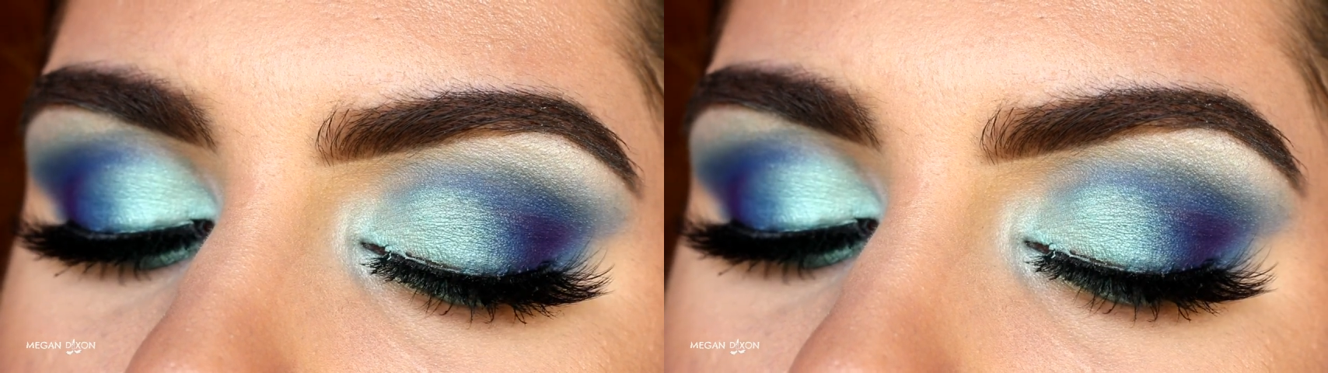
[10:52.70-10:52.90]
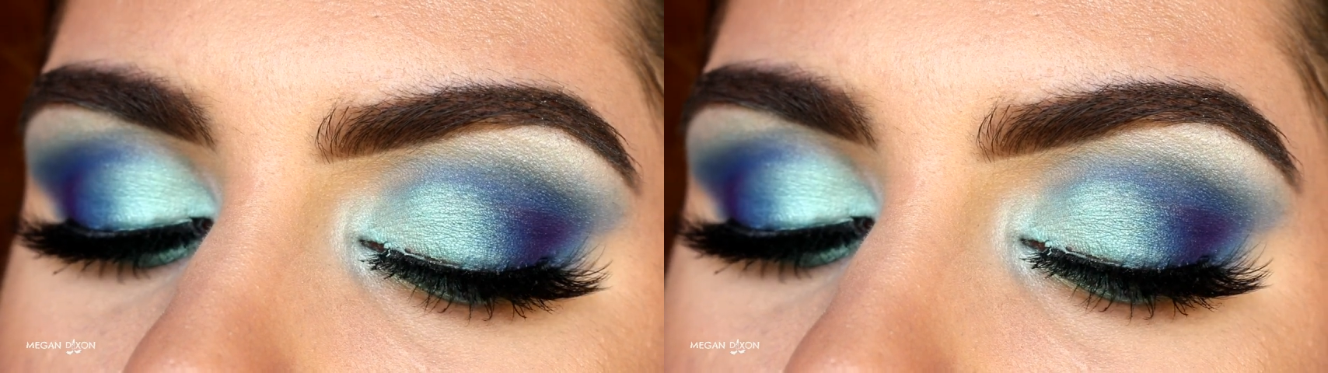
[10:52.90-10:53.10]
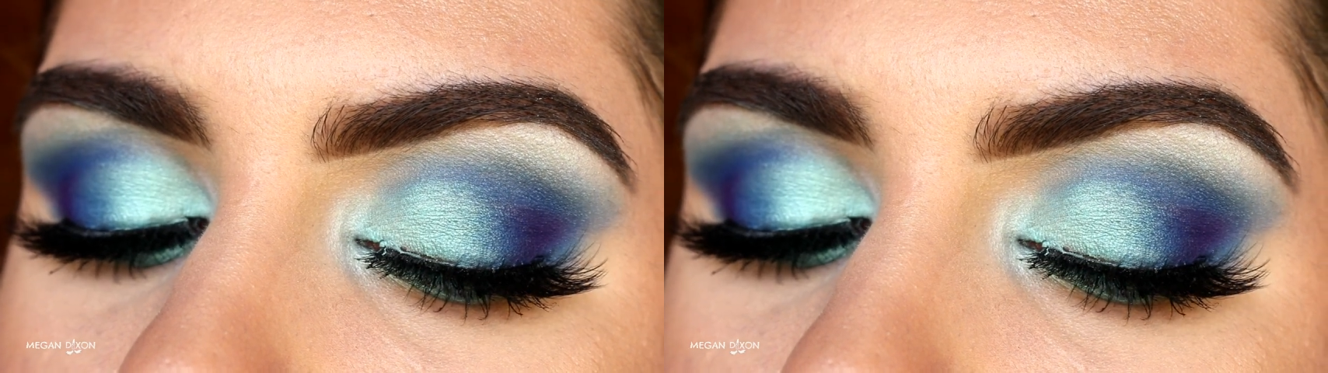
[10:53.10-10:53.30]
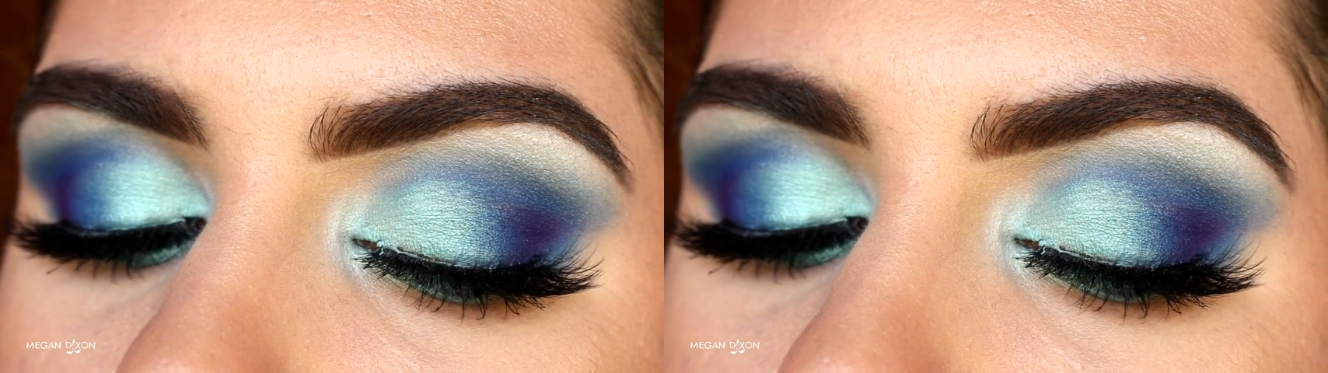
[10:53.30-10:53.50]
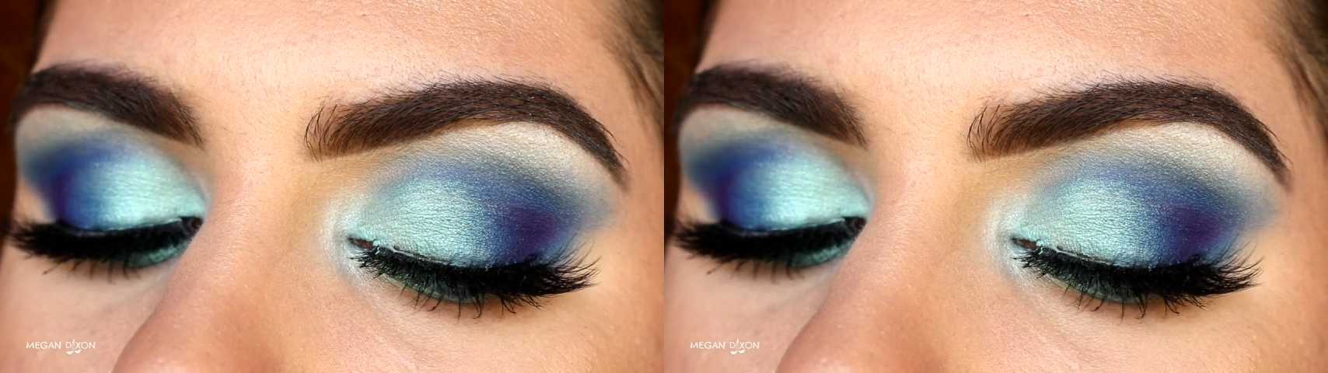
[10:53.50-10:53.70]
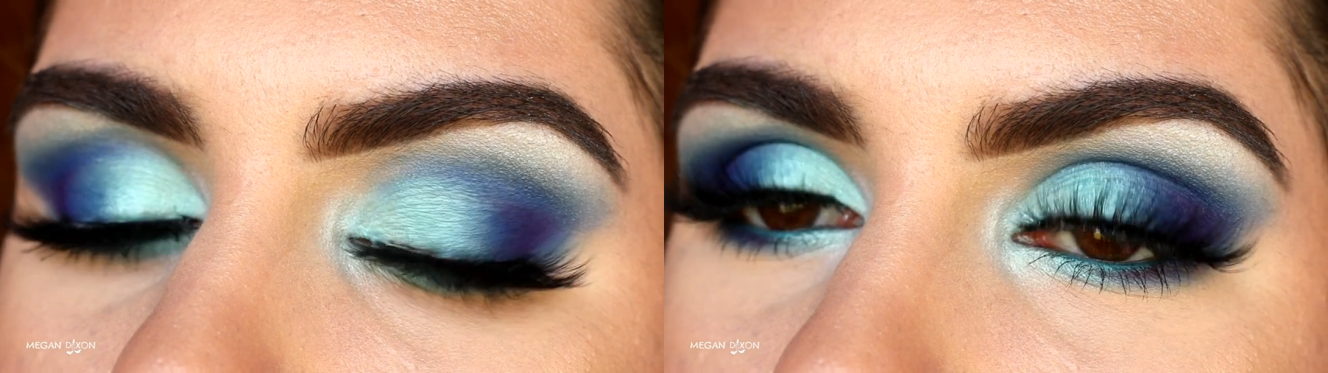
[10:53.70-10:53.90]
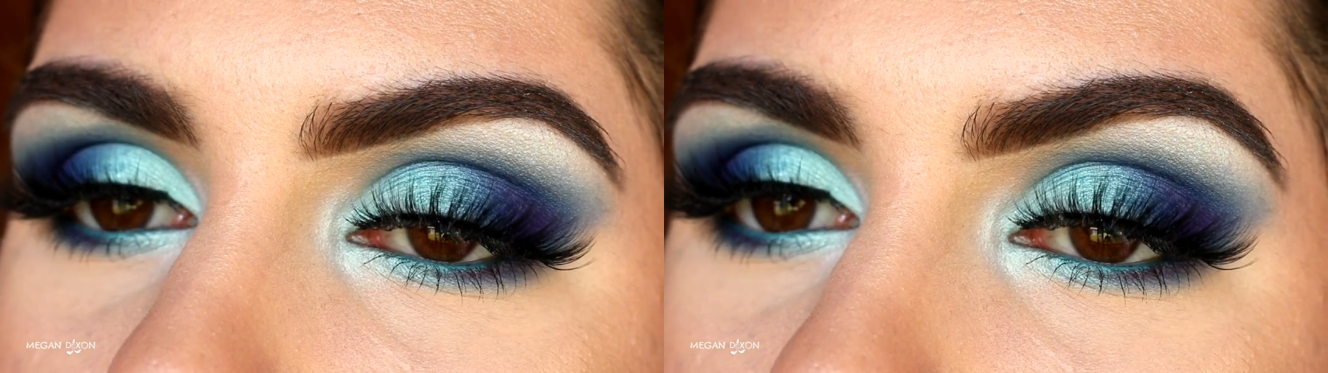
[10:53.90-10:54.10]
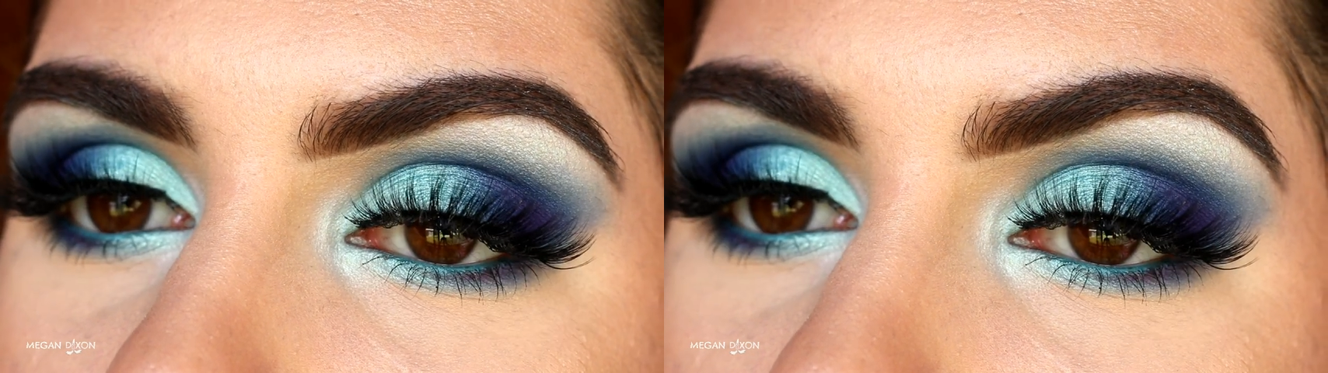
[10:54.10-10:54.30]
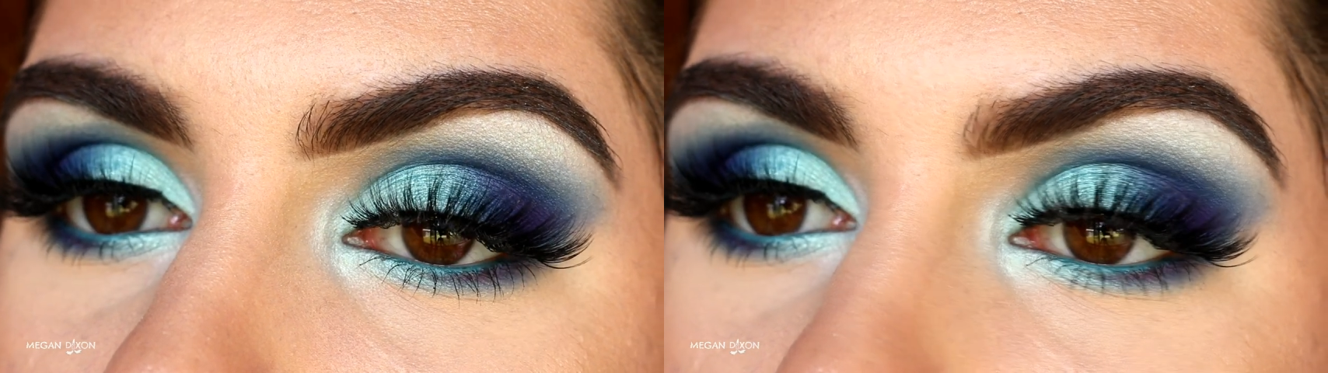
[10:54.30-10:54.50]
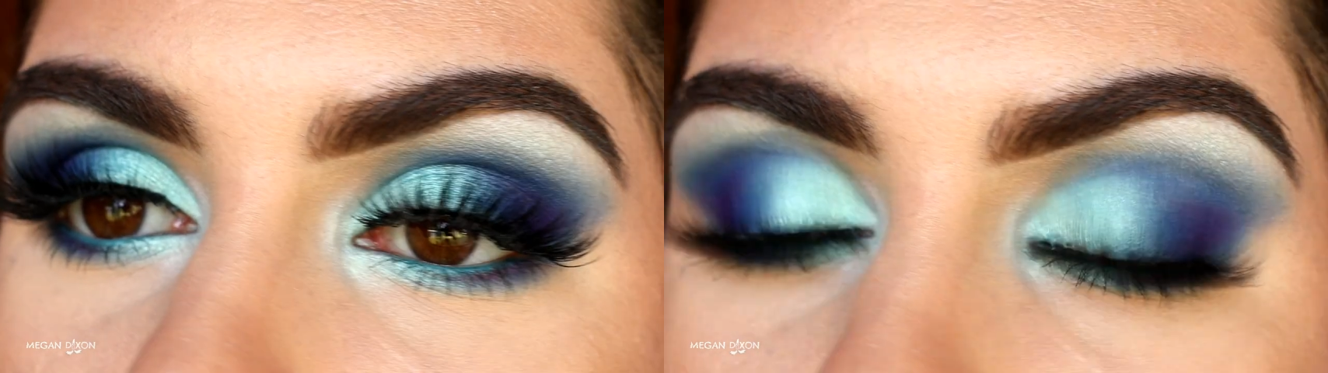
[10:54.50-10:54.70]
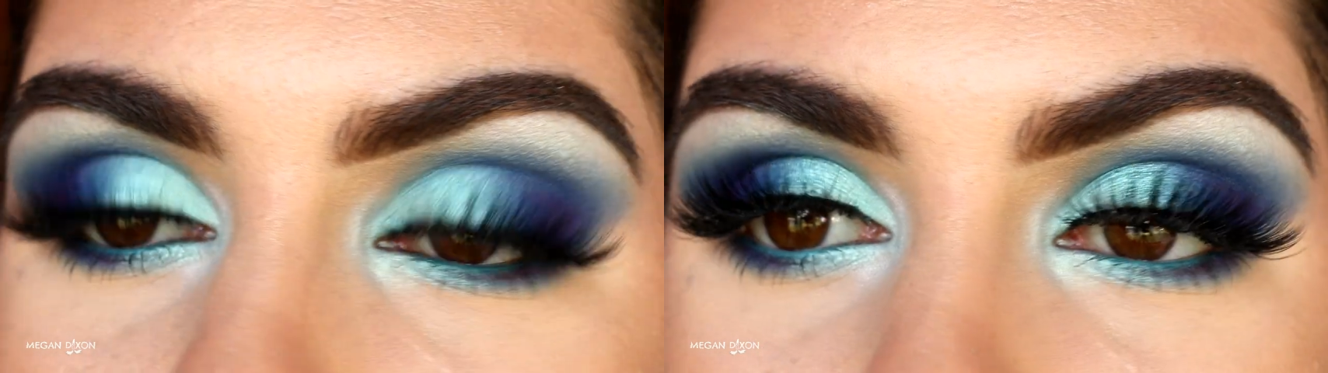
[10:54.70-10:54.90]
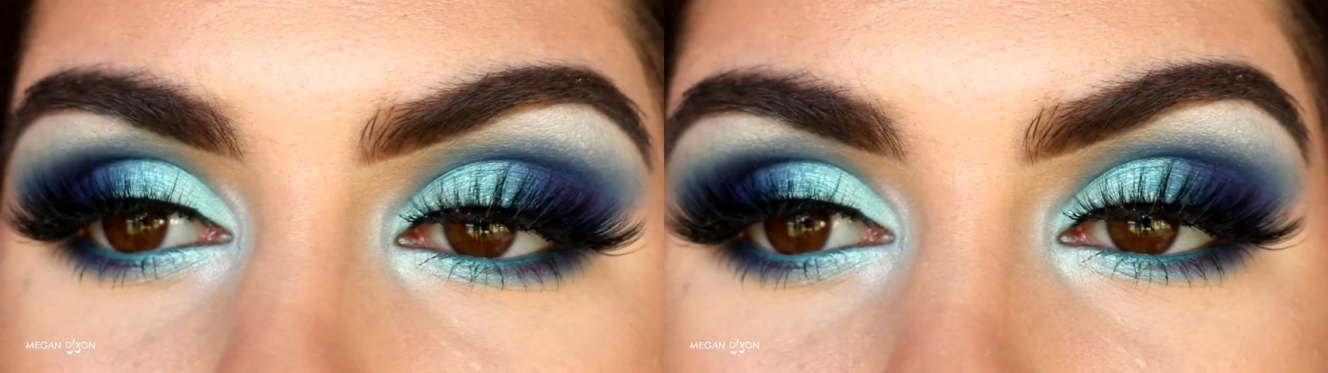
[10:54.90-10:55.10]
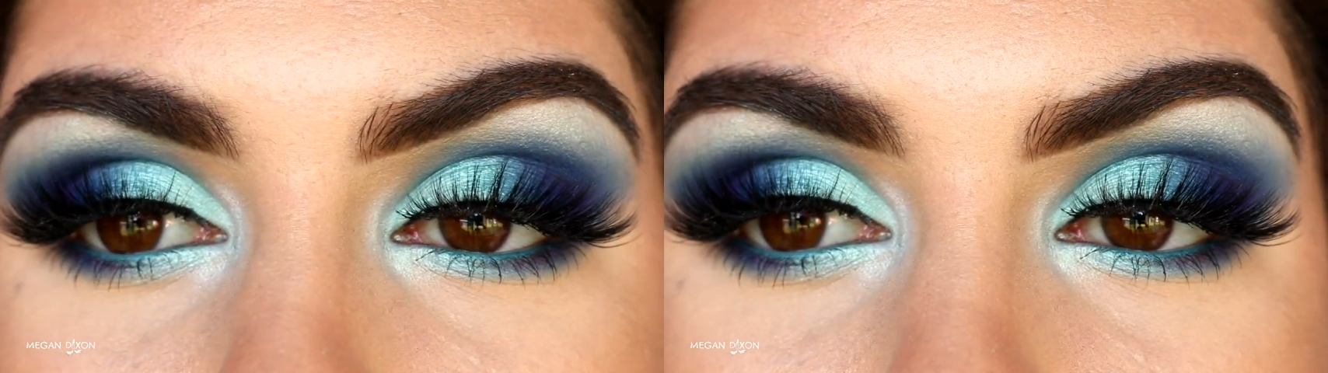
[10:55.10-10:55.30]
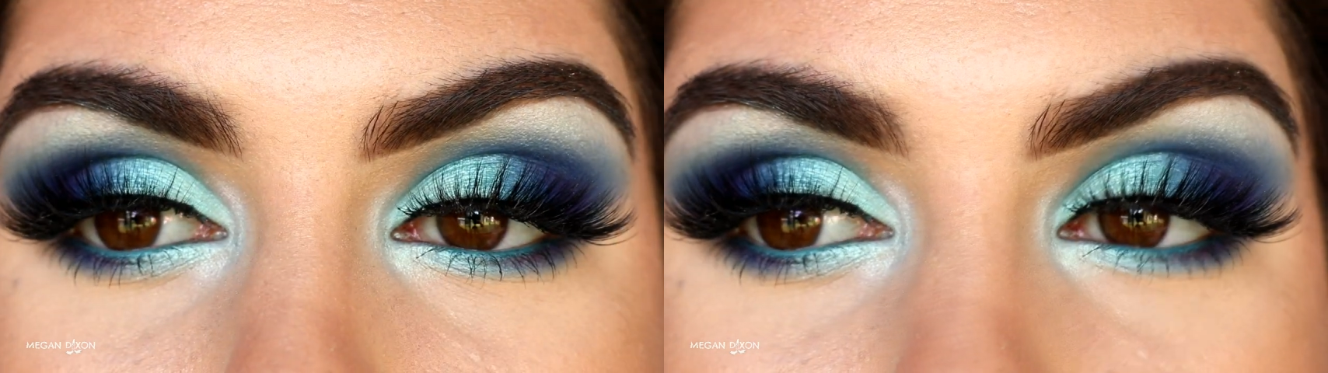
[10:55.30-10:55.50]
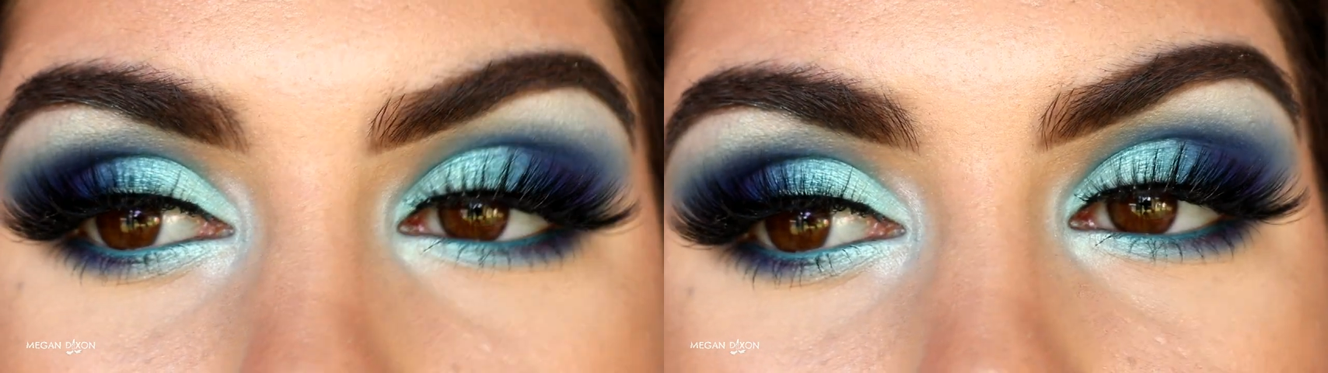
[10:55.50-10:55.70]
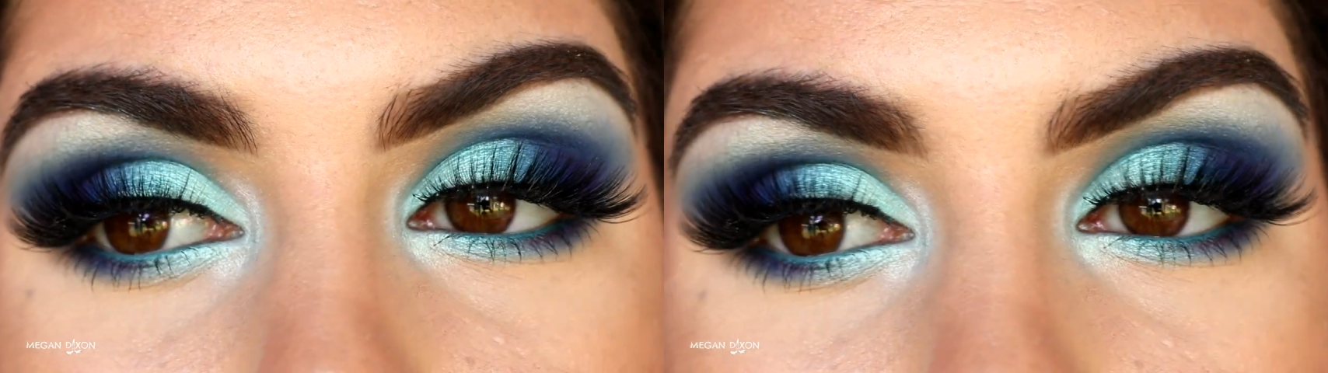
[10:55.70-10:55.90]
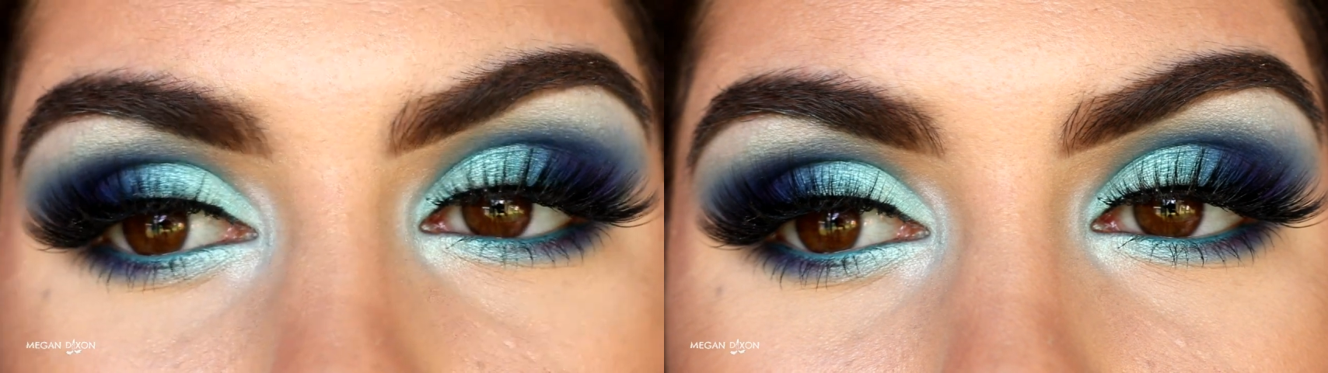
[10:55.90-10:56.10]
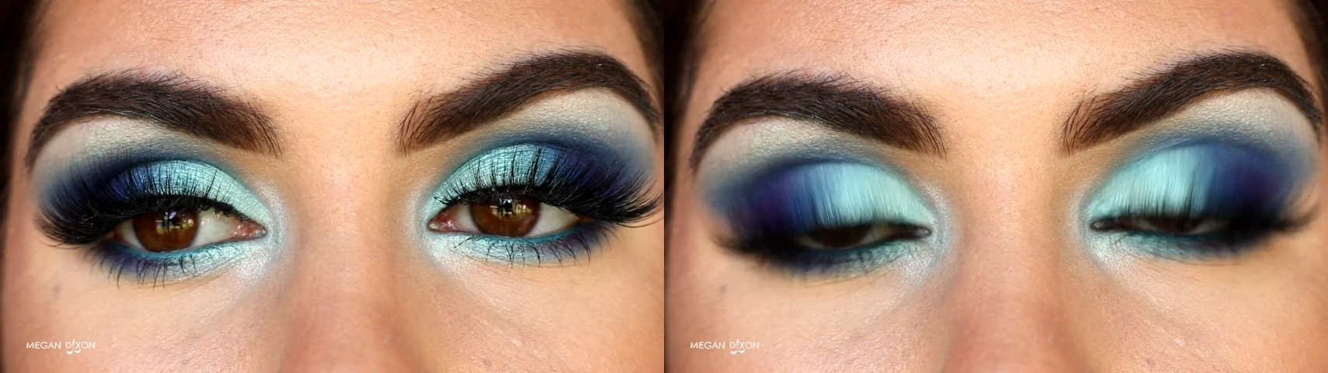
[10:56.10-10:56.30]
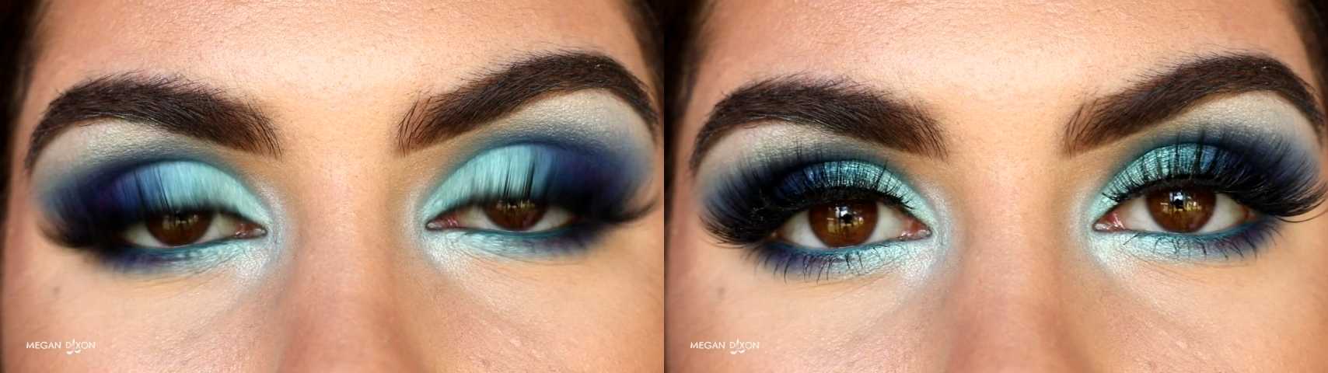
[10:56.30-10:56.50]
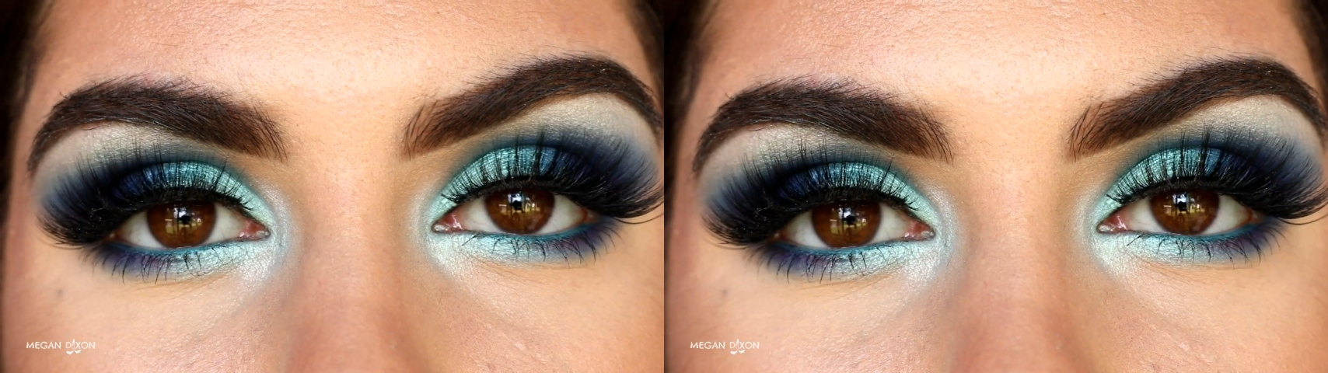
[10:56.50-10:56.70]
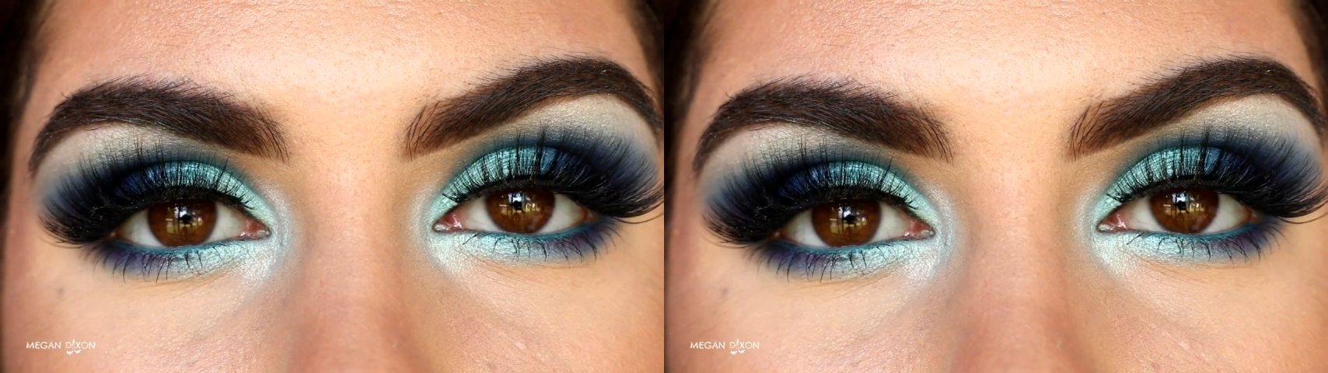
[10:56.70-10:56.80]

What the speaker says: [unreadable: no face in view]